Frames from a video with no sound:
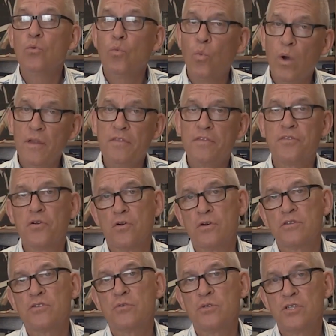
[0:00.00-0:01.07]
one
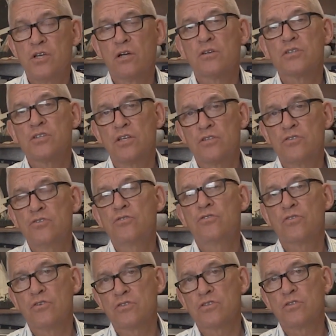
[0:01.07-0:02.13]
third to his younger son, two
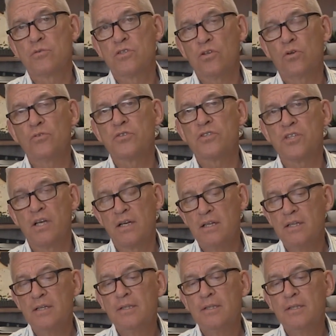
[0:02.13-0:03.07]
thirds to his older son.